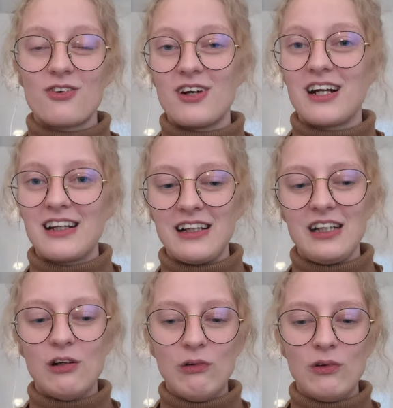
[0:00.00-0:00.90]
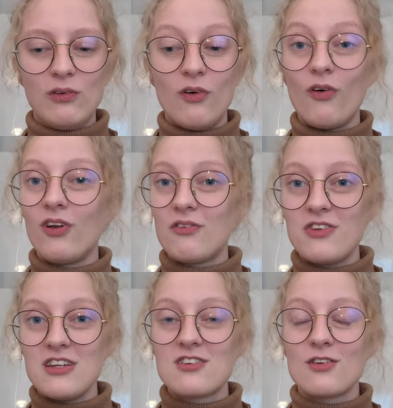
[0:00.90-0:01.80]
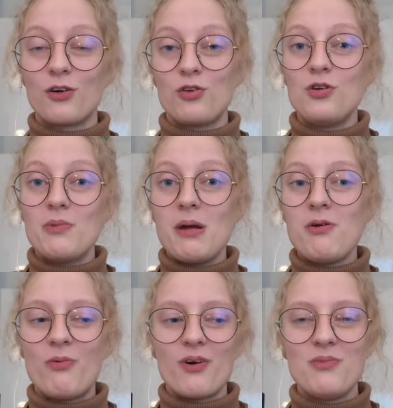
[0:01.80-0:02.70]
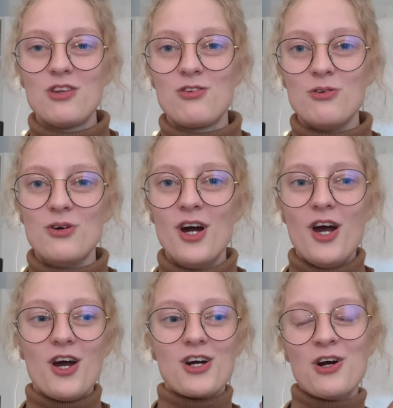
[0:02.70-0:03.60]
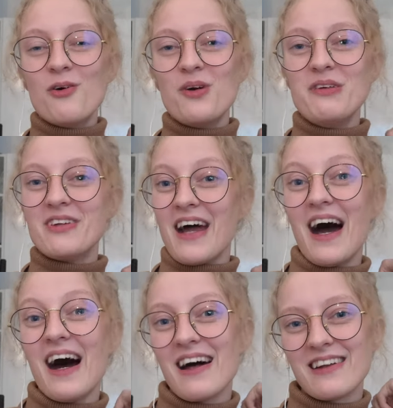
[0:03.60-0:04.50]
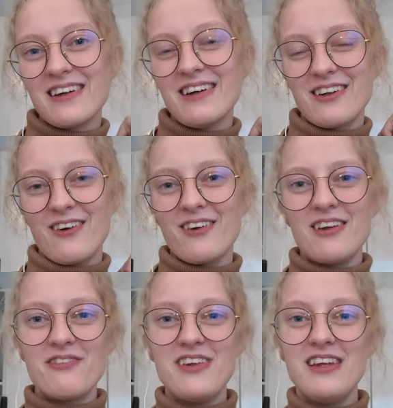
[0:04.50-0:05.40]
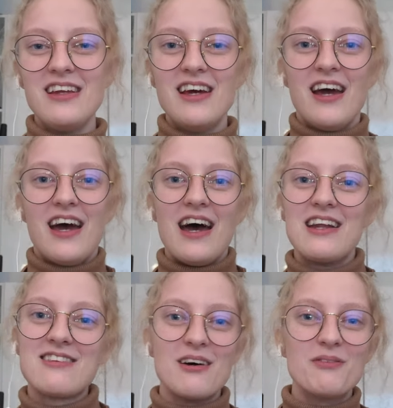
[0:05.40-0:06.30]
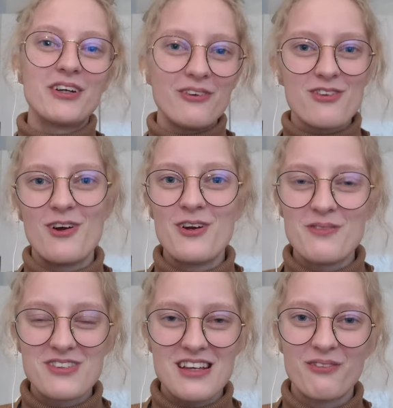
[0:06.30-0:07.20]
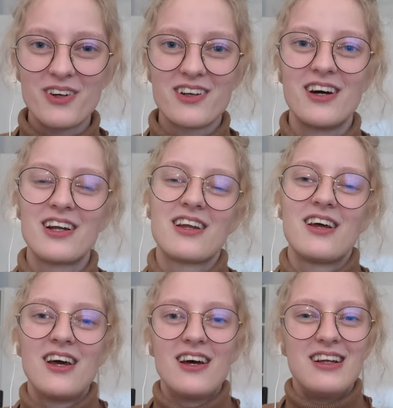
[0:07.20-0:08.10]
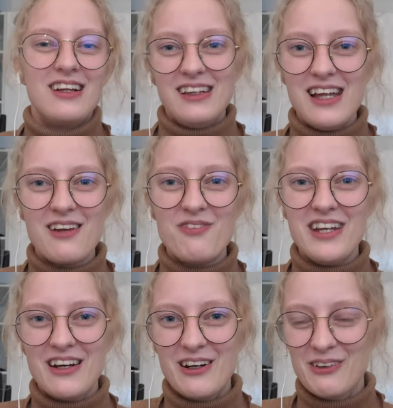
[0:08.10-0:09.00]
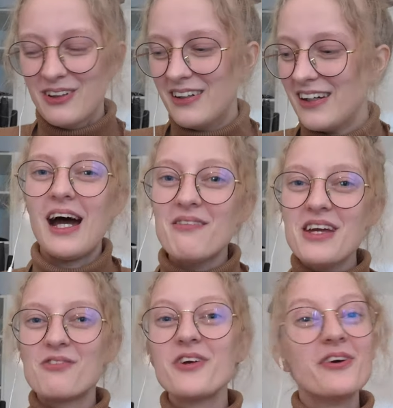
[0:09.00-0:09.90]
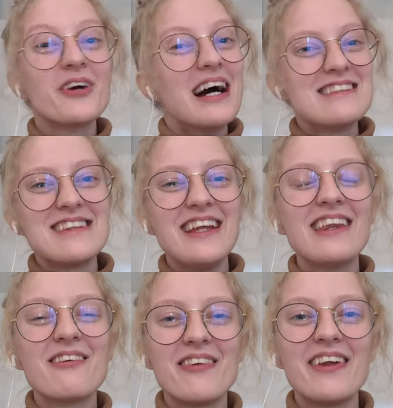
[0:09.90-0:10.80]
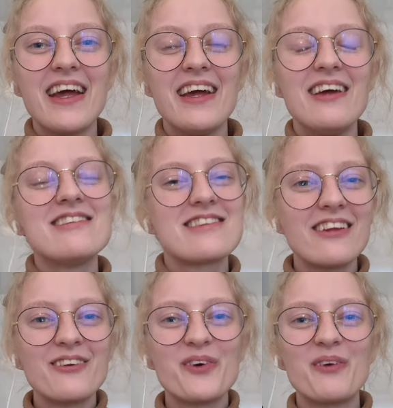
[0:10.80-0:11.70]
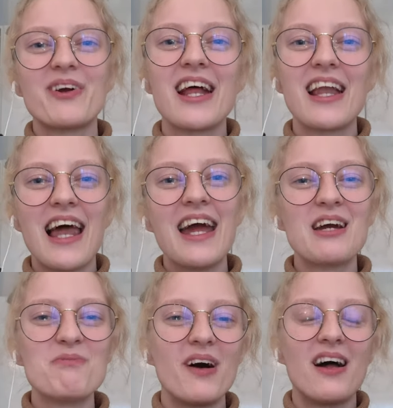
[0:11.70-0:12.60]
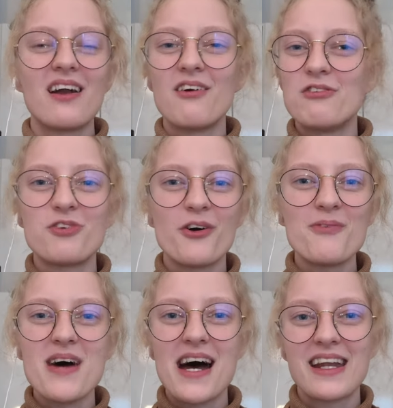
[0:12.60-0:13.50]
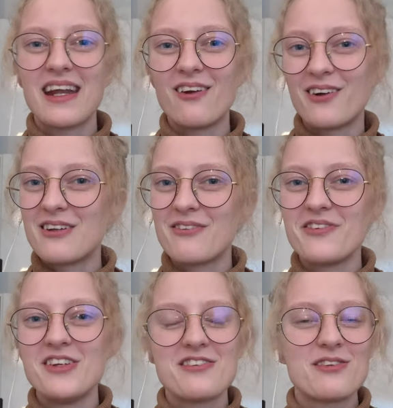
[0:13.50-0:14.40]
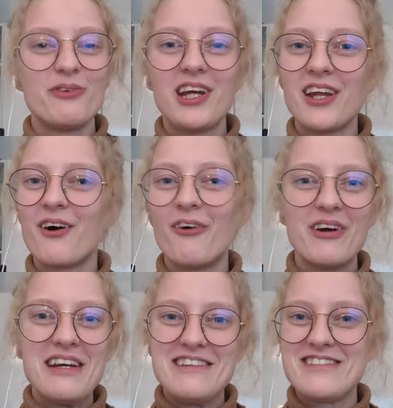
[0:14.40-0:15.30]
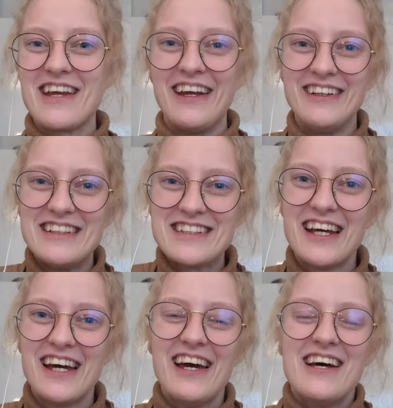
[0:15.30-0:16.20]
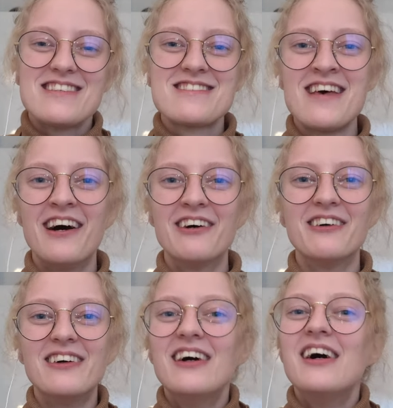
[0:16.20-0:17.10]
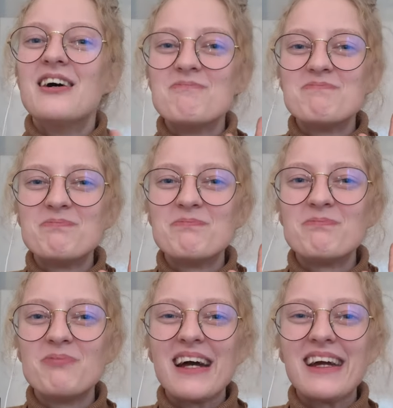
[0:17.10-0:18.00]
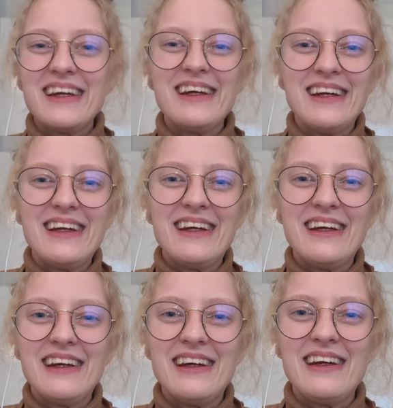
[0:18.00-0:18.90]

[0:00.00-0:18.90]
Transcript: it correctly, or all of this? Or do you maybe want me to go even harder on all of the anatomical terms and whatnot? Let me know. I'm here for you guys at the end of the day, still doing what I like, but format and all of this, we can always change. So, bye!